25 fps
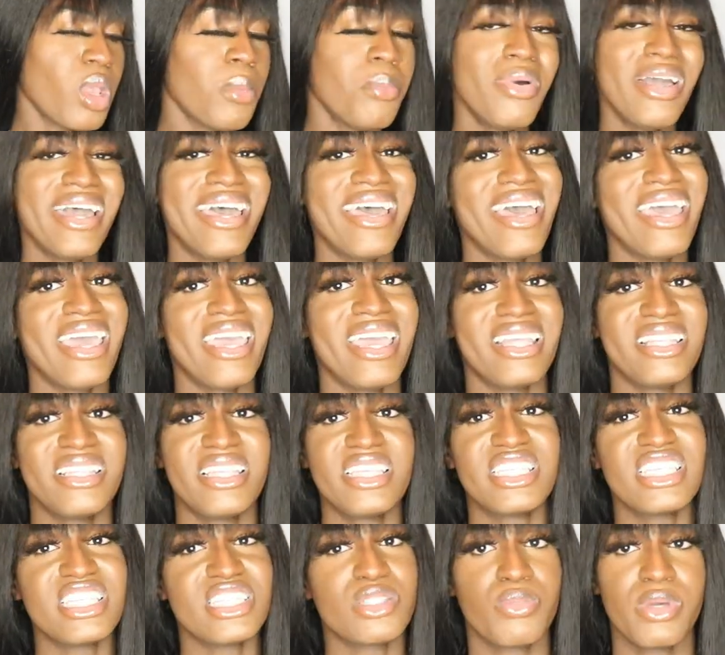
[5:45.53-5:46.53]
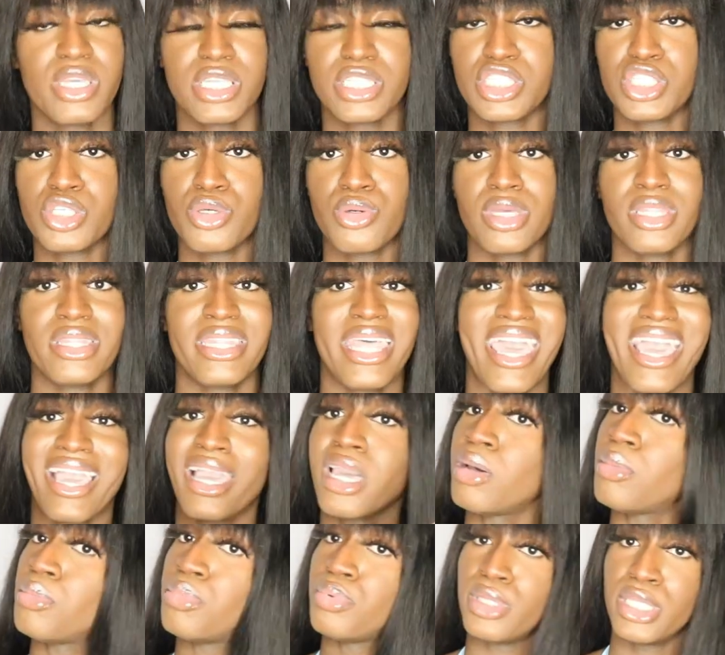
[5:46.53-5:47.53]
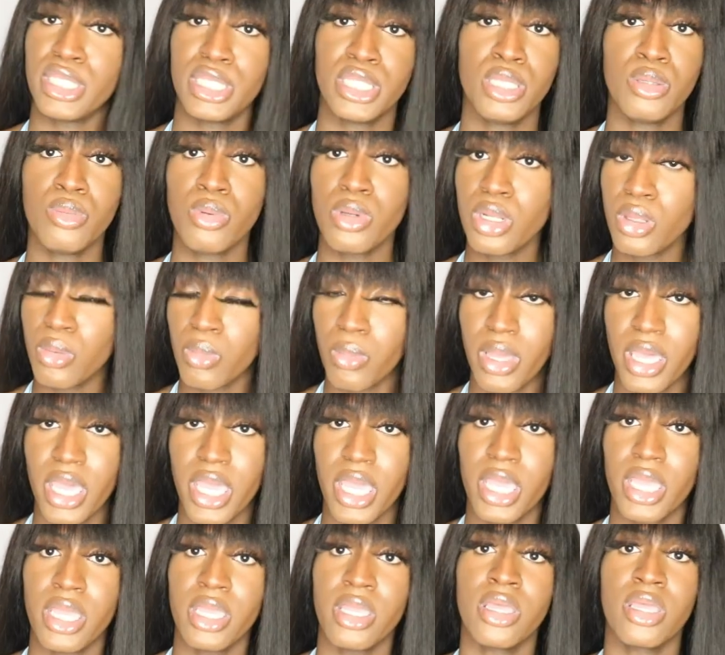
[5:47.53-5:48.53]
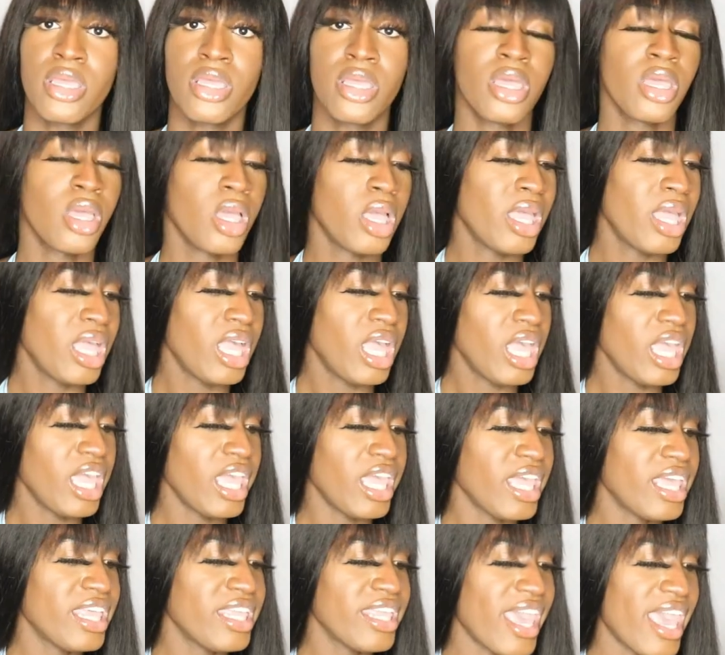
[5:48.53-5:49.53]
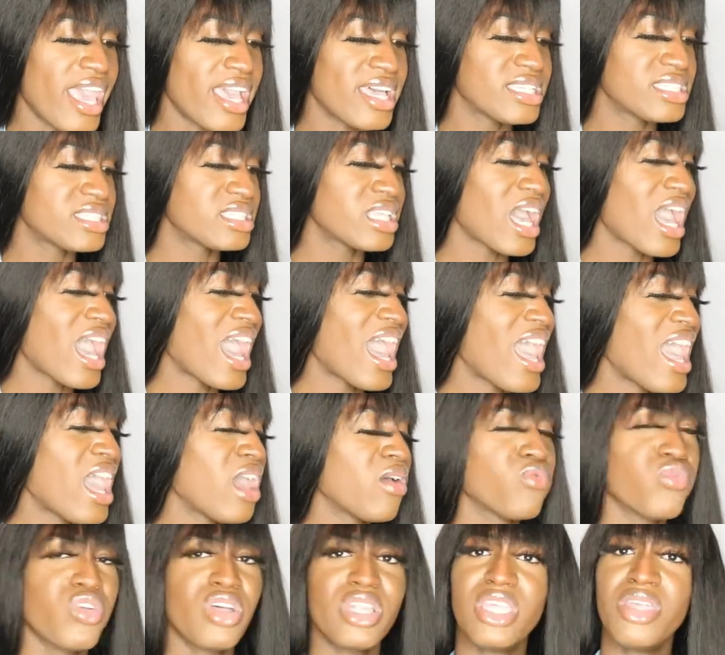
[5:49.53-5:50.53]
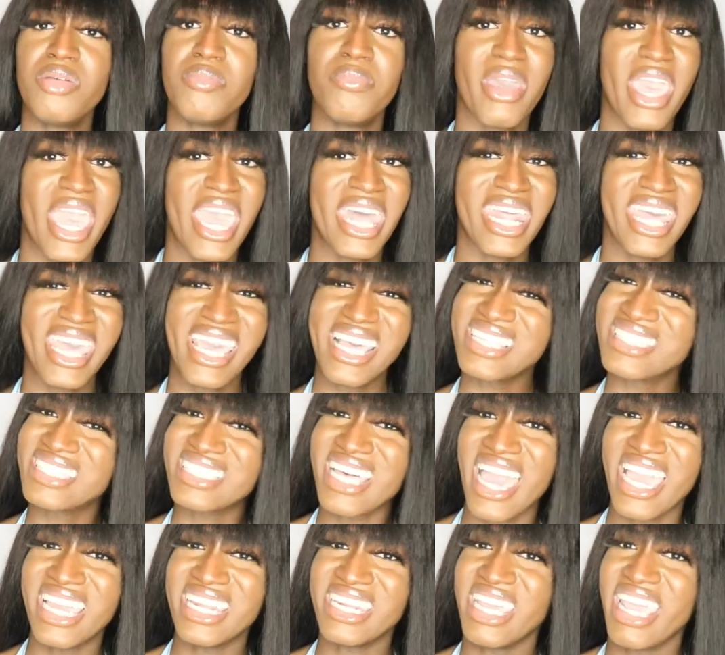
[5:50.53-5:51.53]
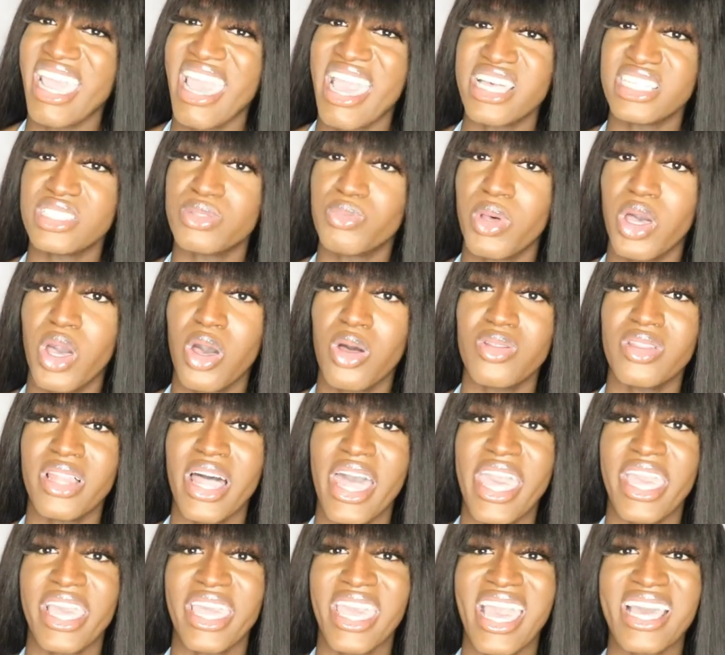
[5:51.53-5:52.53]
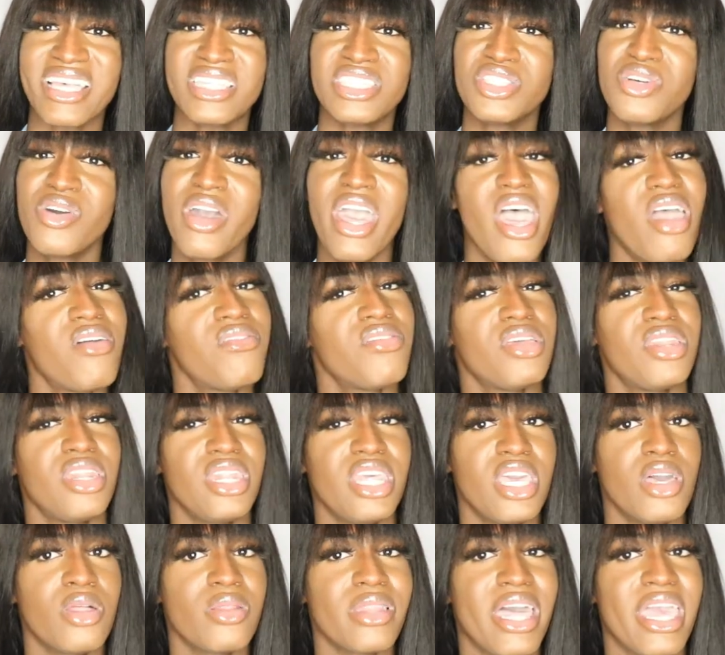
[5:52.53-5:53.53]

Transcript: But this is week two and that completely went away. And yes, I had really bad anxiety as well. Like, I still have it now.